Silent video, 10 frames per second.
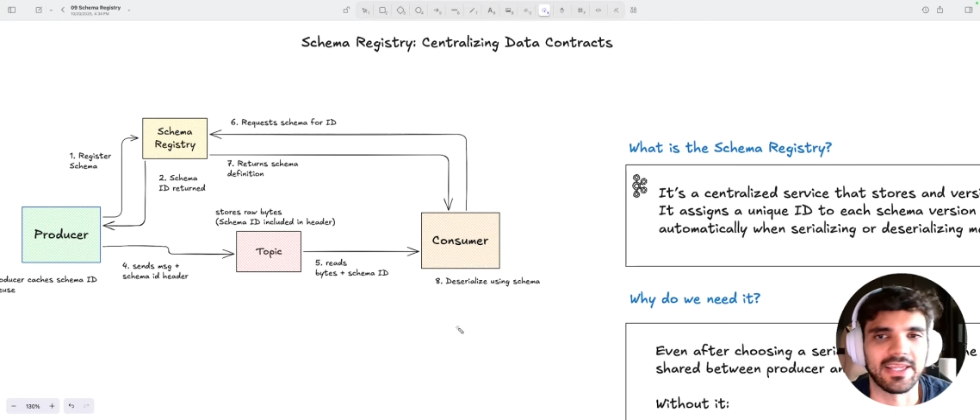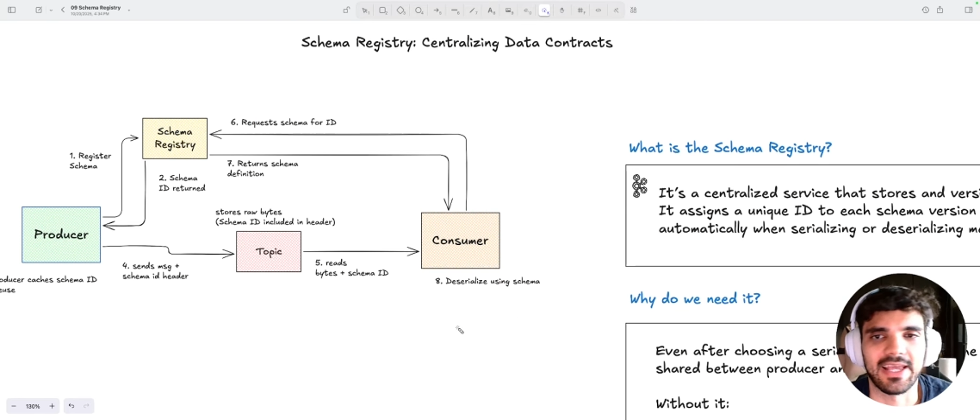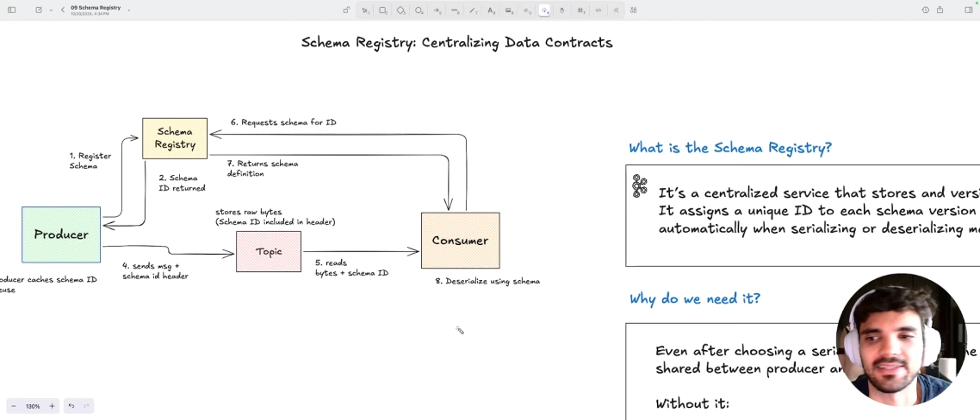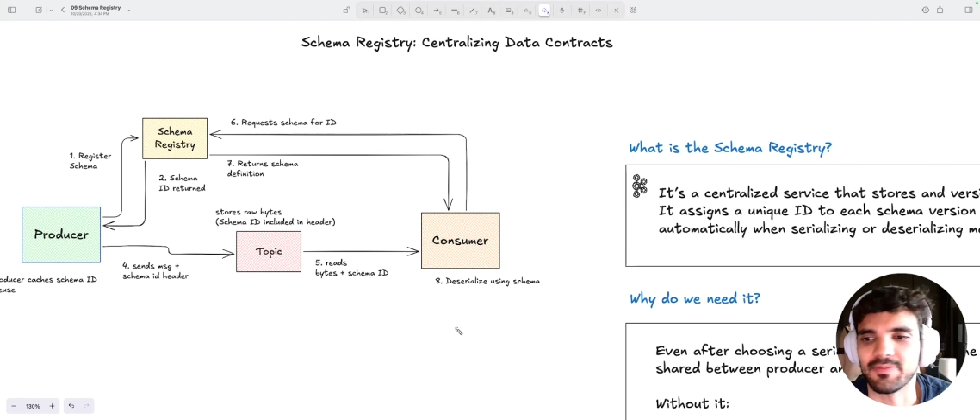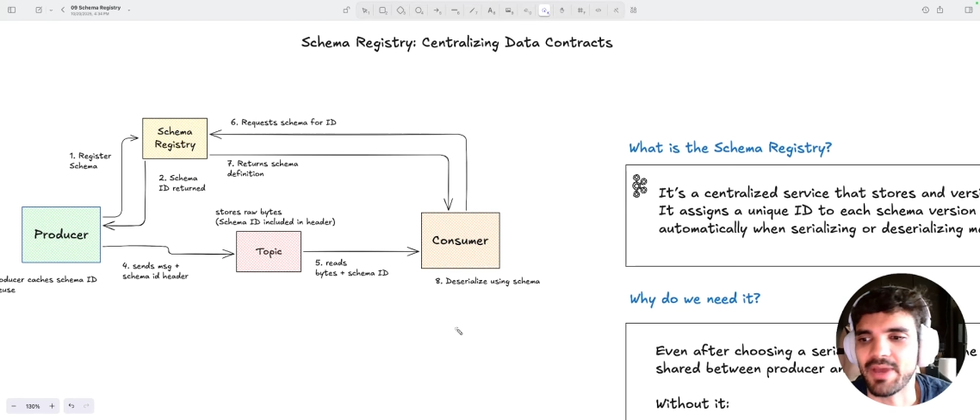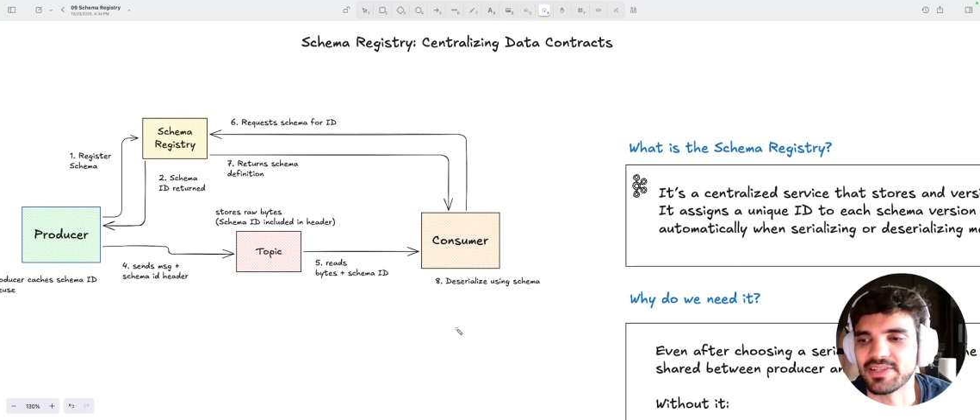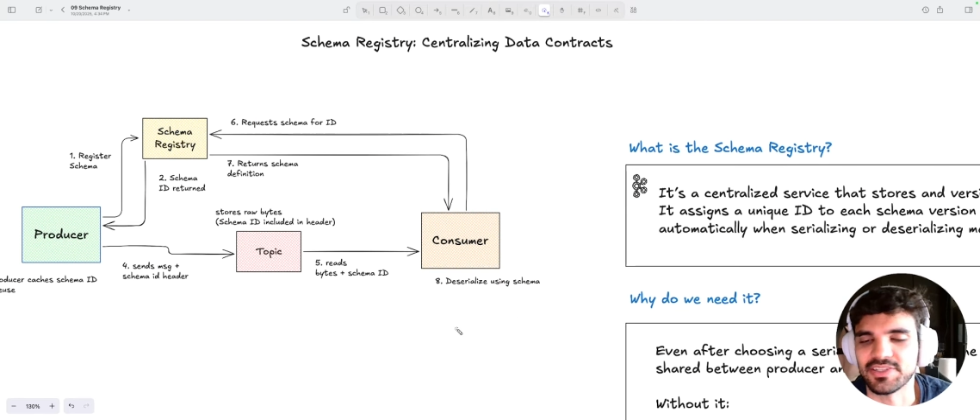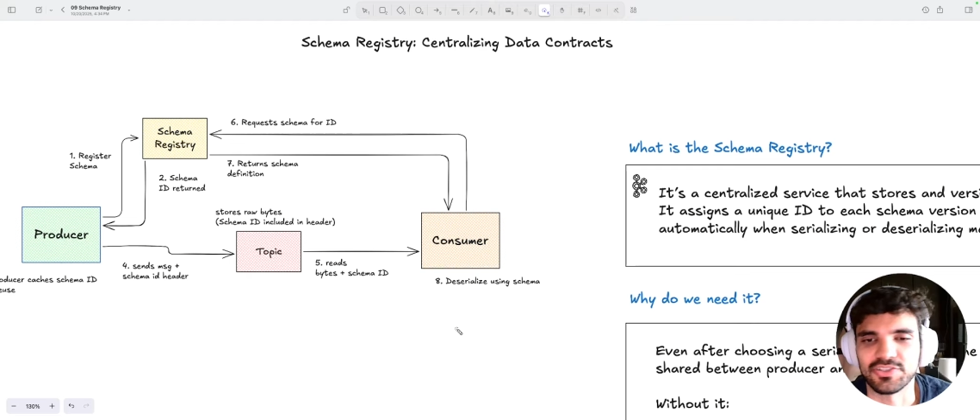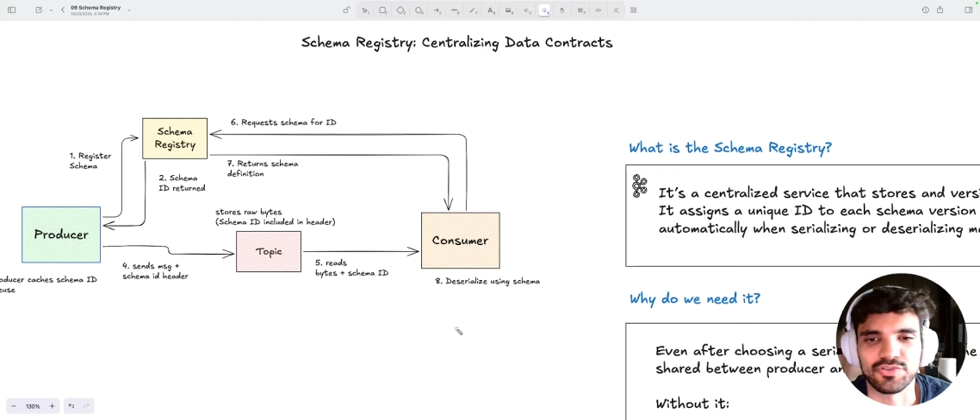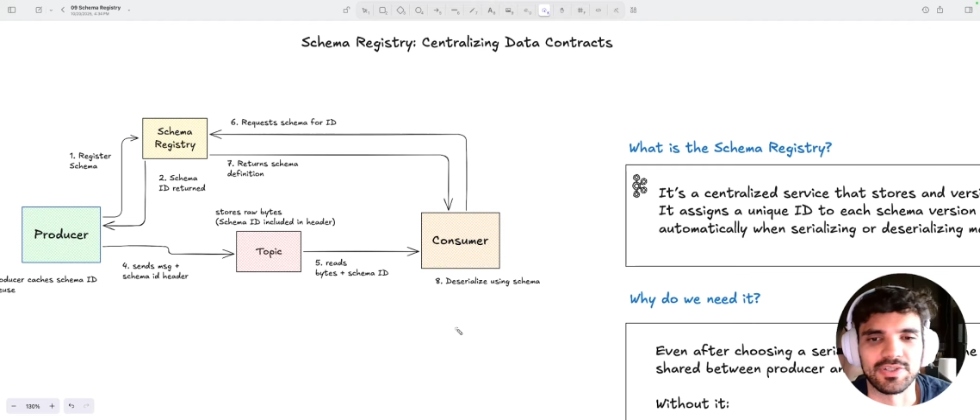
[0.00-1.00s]
get the
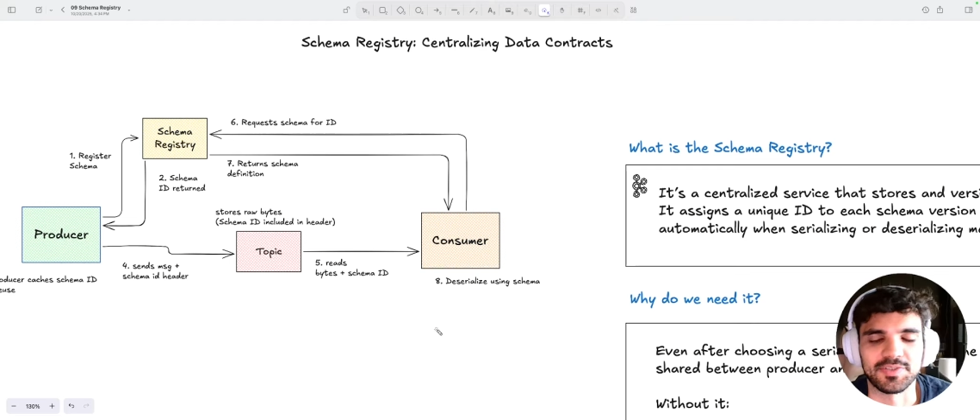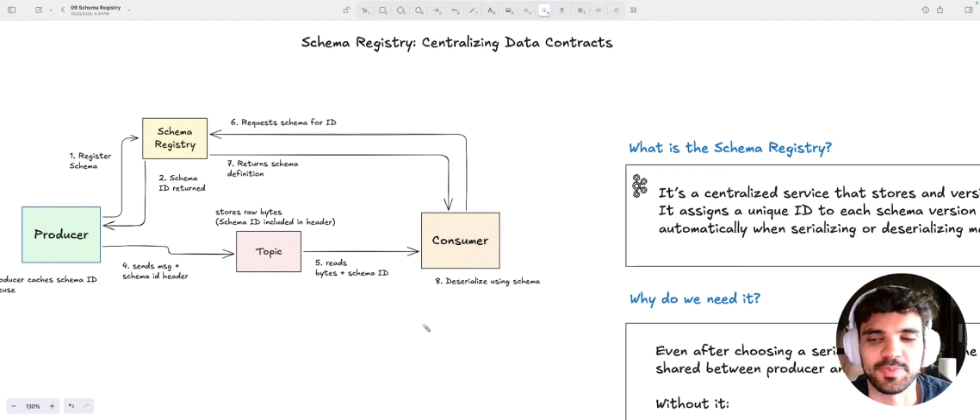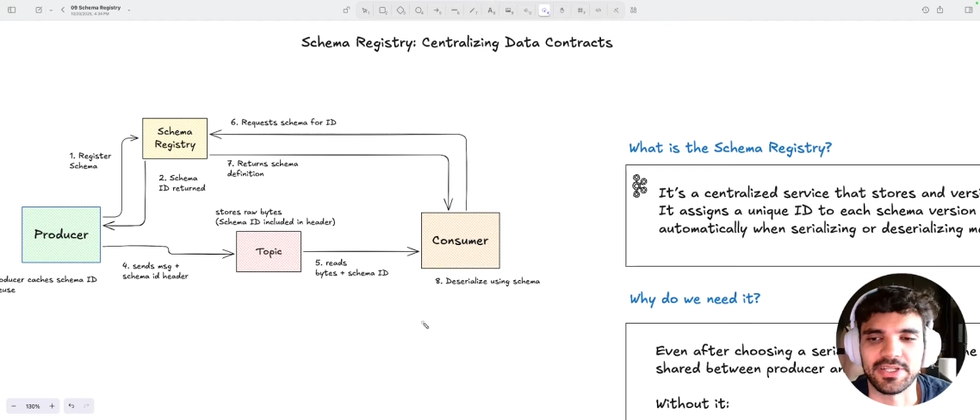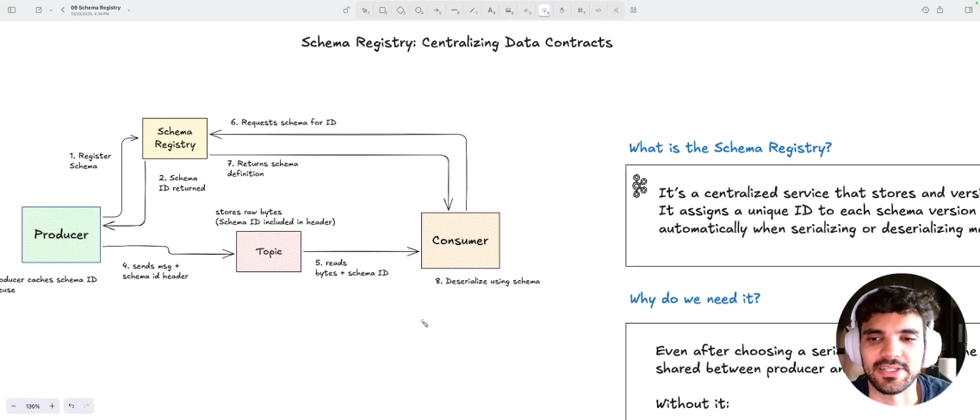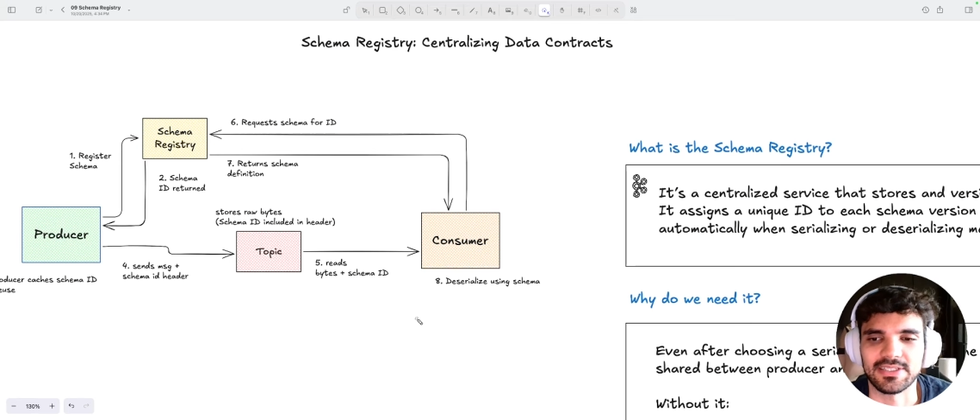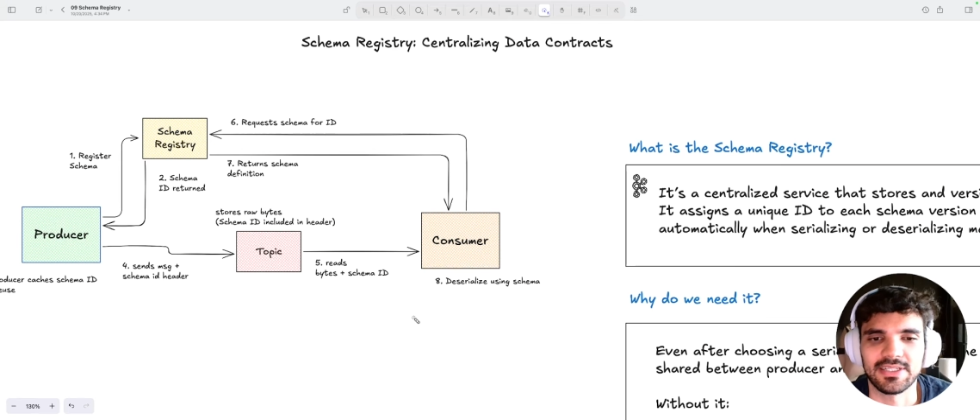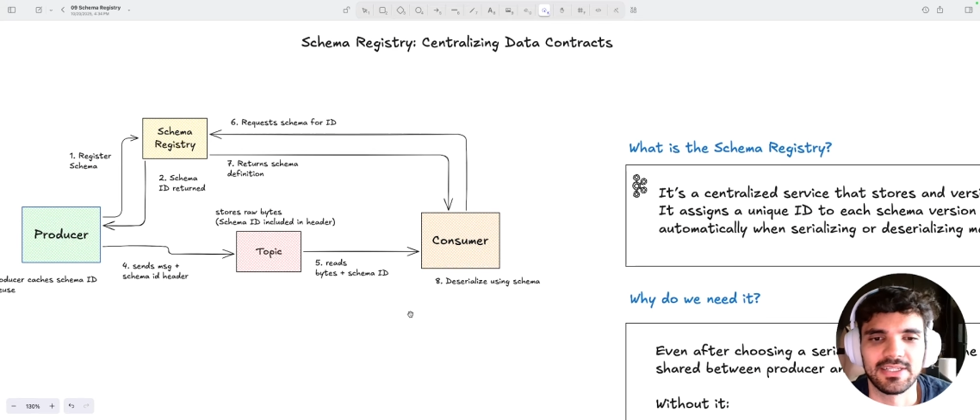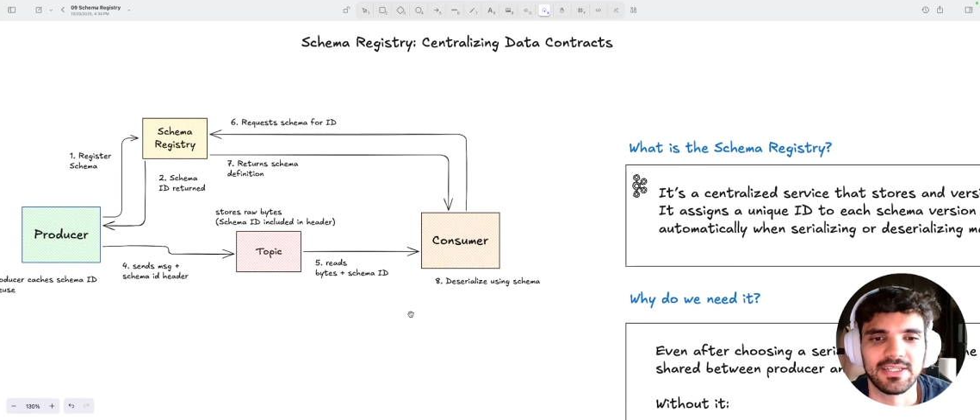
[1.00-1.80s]
message transmitted.